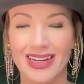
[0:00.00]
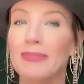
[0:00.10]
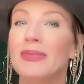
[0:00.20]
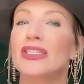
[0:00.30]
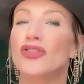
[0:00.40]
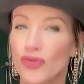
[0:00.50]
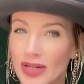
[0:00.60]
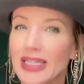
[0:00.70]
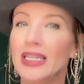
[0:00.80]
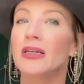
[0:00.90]
I'm like
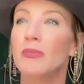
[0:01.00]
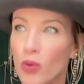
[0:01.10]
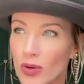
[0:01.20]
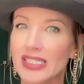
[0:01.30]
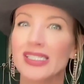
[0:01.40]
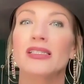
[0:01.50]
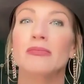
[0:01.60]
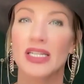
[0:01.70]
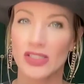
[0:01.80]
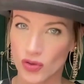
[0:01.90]
drinking a poison to
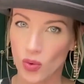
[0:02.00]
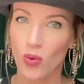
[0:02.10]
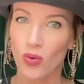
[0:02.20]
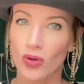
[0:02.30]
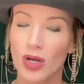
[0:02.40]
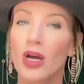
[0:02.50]
my soul.